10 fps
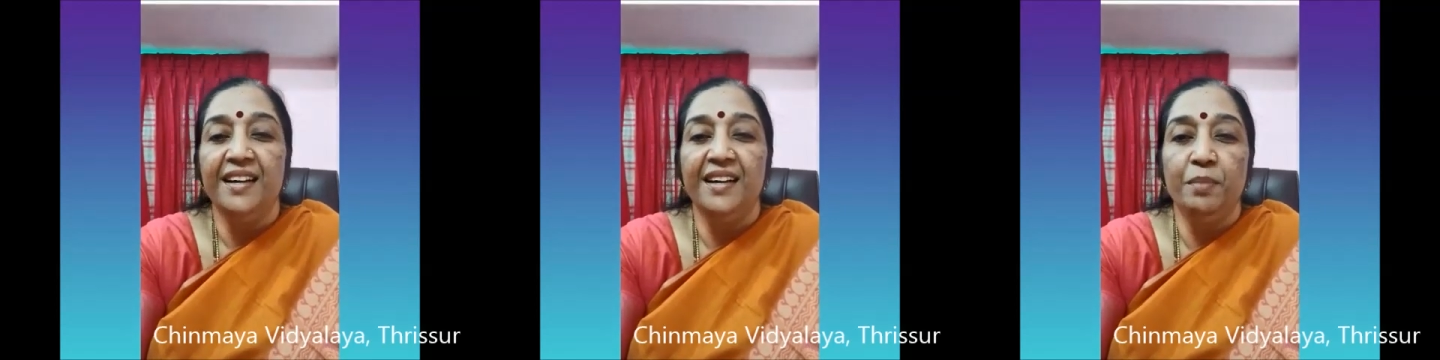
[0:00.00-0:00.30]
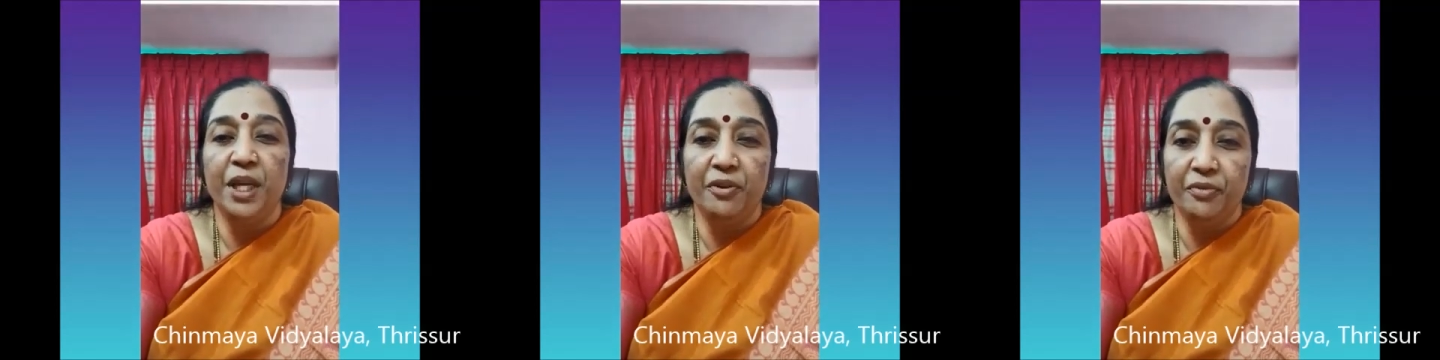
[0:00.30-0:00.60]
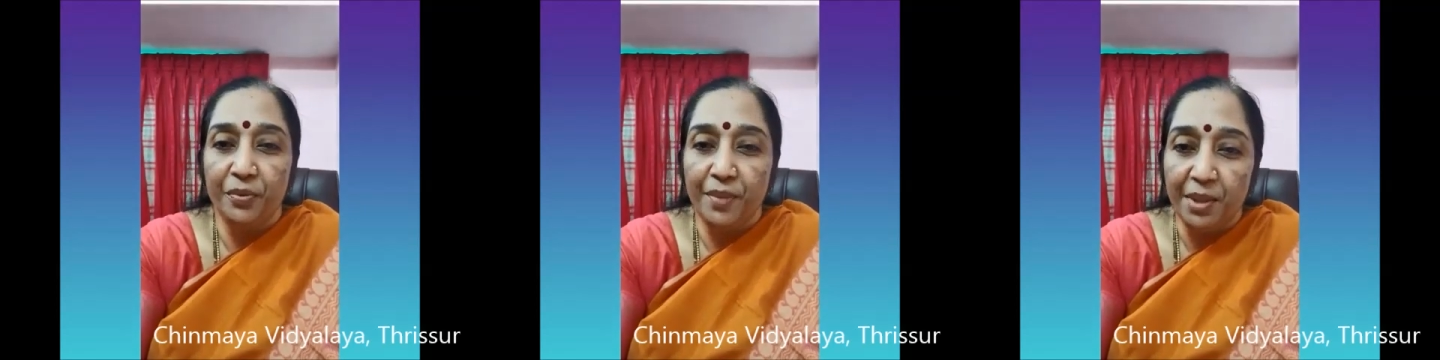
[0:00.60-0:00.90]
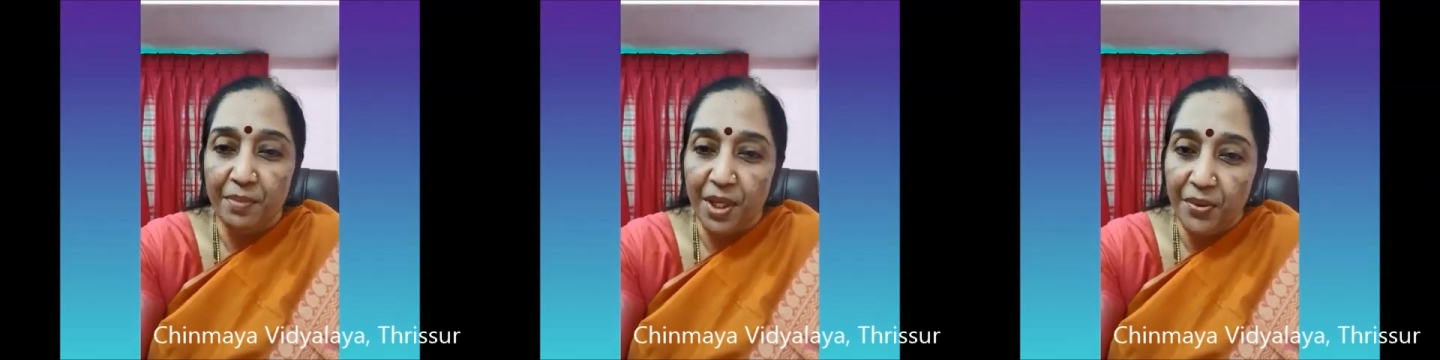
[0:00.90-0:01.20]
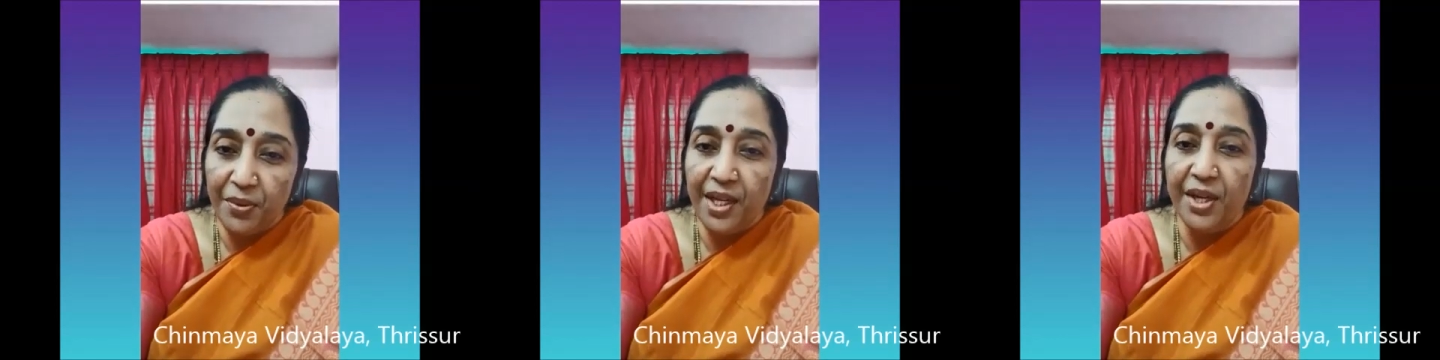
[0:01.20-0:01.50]
uh, many of you might be
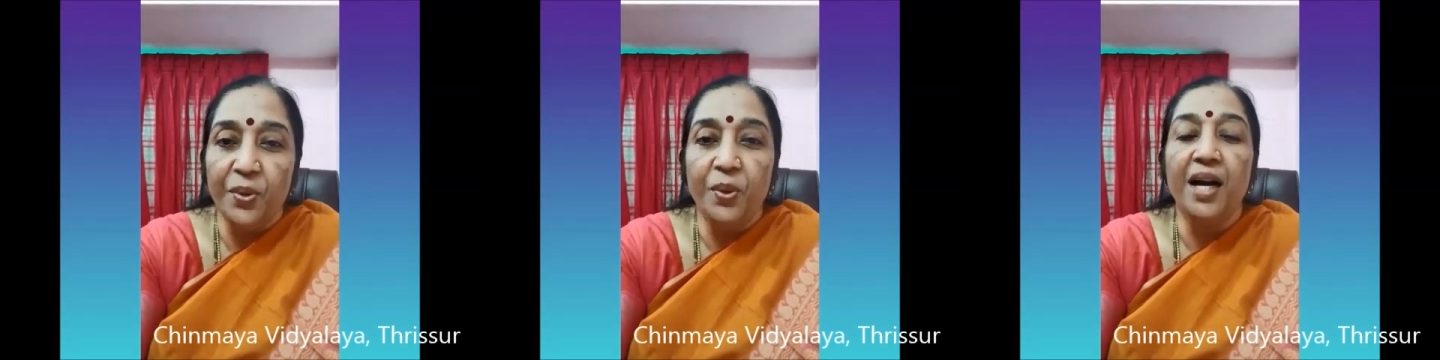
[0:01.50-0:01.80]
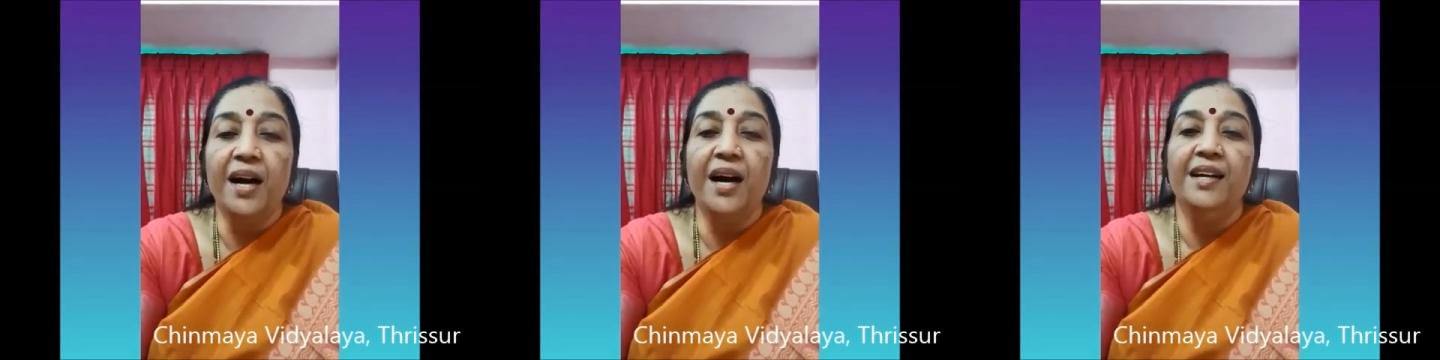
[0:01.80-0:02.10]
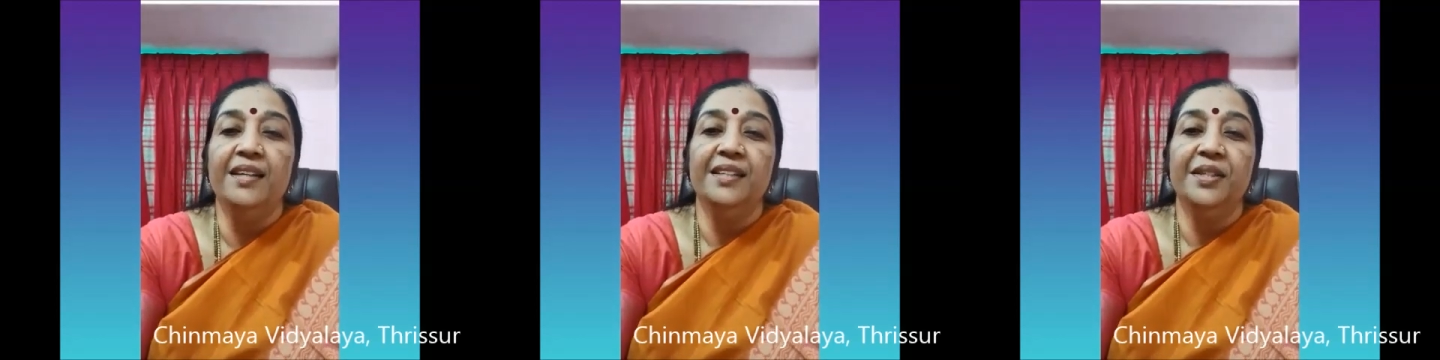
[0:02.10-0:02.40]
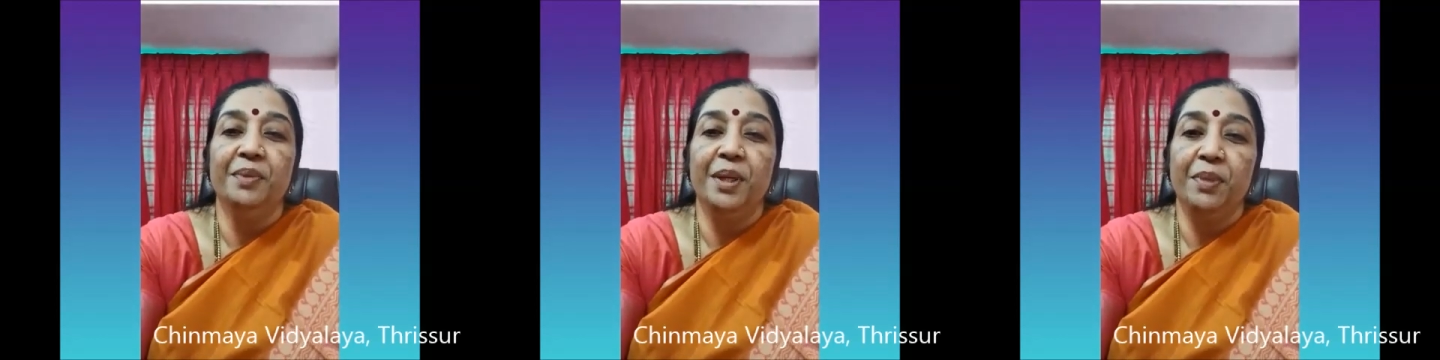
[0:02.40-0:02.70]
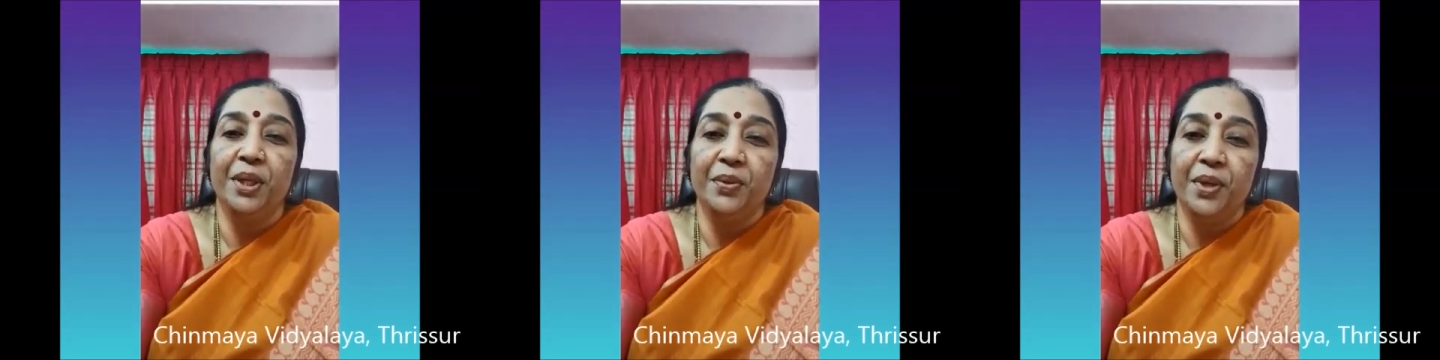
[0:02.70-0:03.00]
doing yoga you
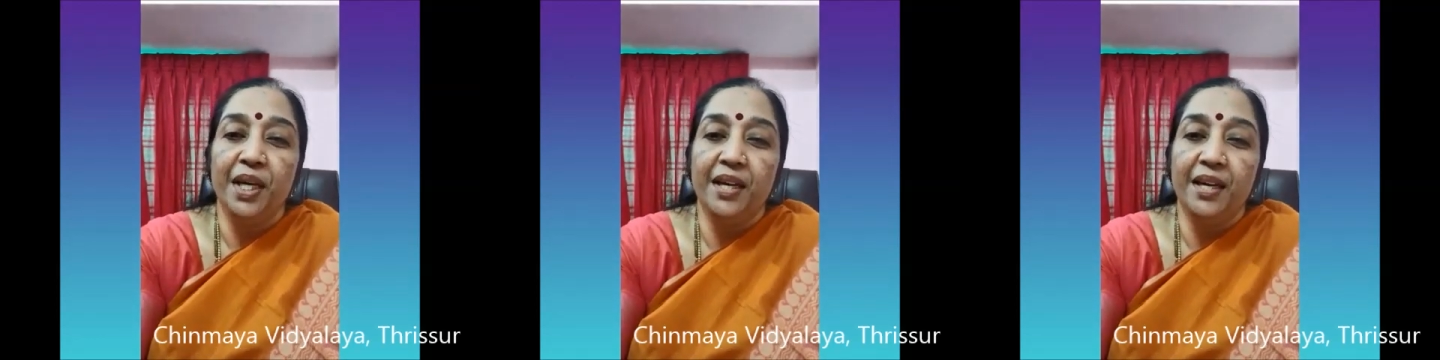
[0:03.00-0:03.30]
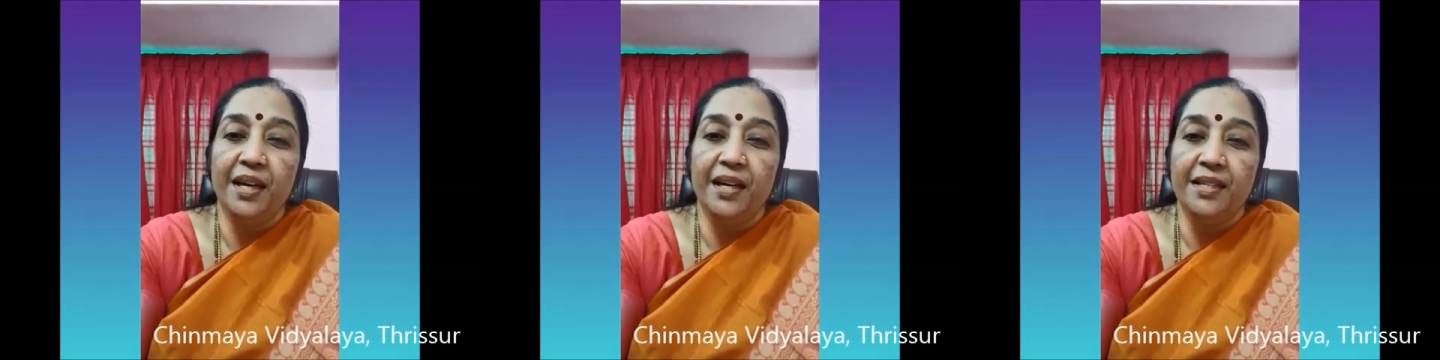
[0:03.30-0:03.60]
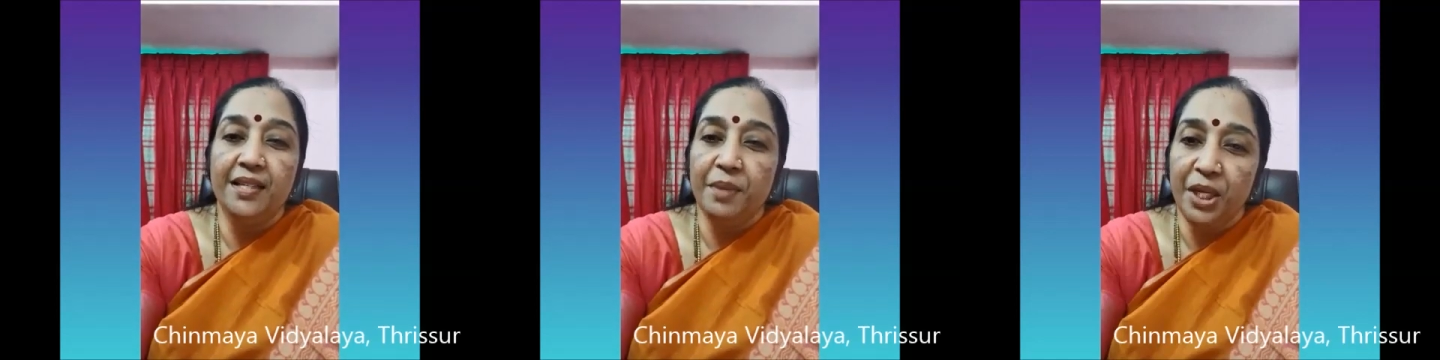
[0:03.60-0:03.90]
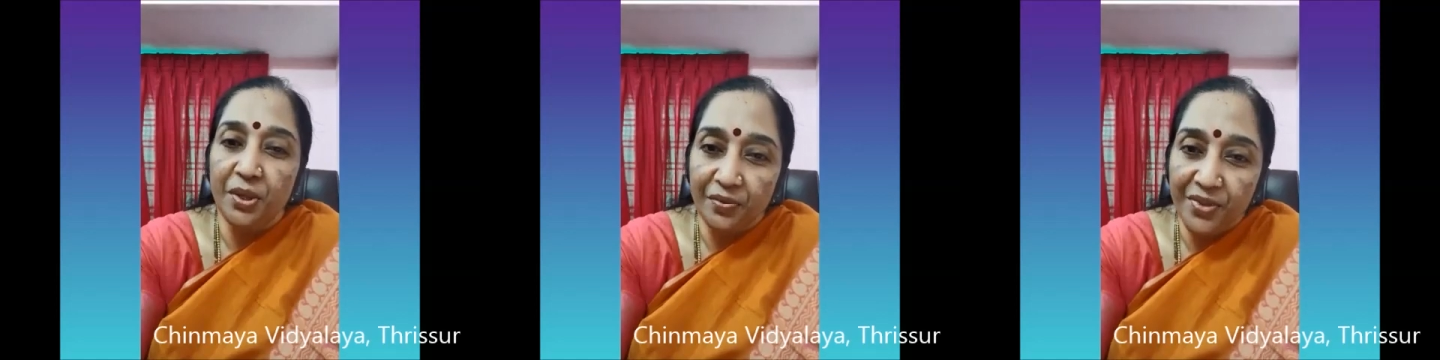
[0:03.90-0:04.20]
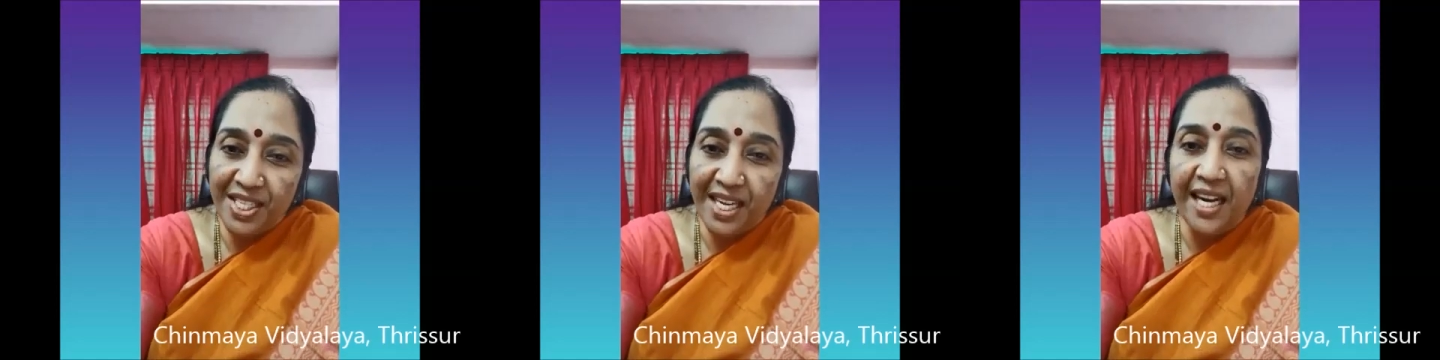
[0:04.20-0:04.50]
might be doing uh, some indoor
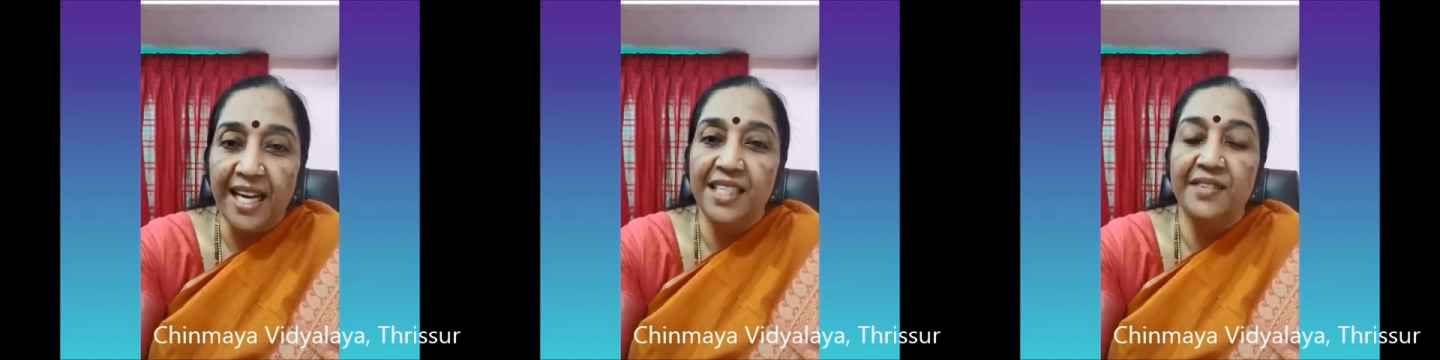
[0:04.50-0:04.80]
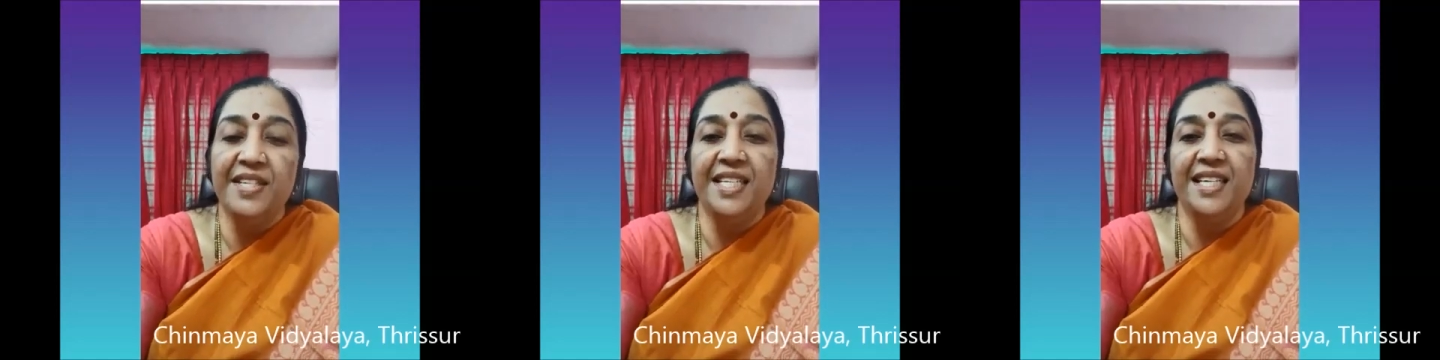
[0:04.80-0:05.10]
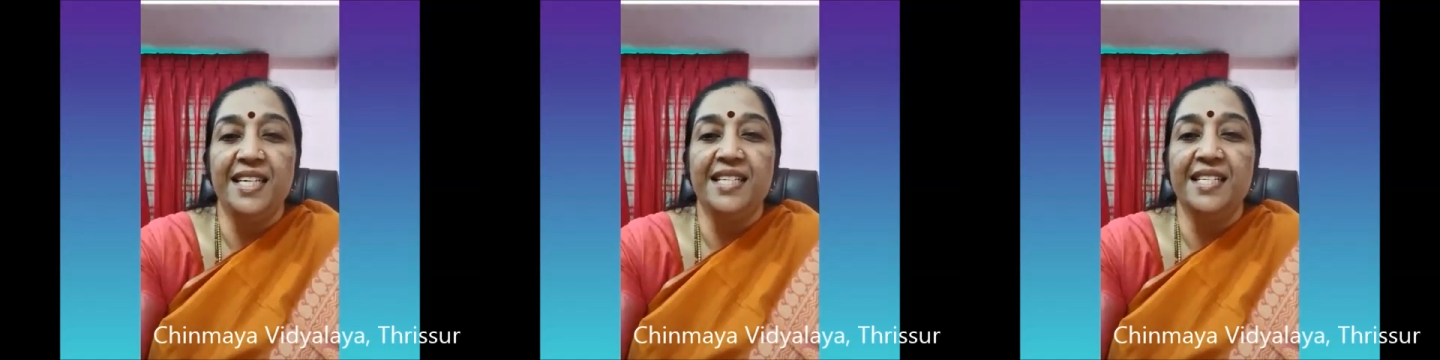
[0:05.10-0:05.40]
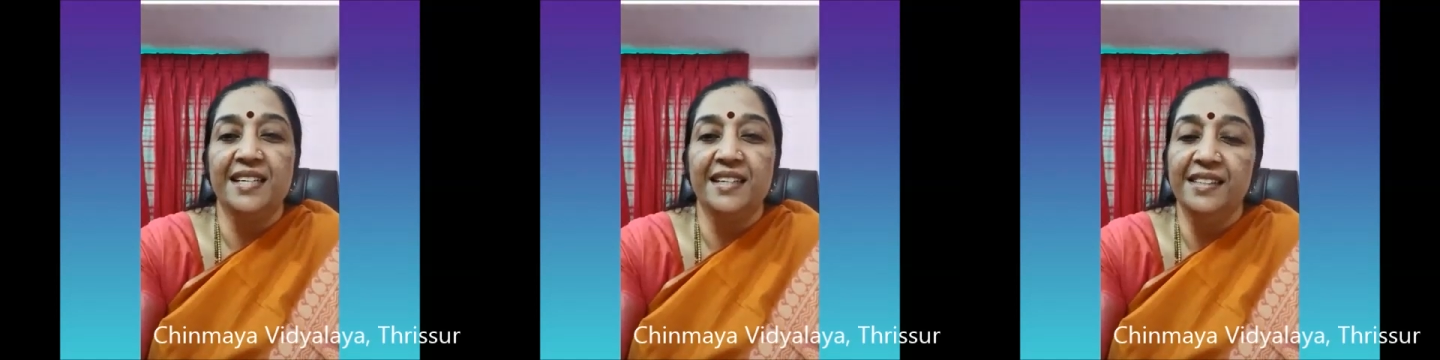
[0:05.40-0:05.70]
physical activities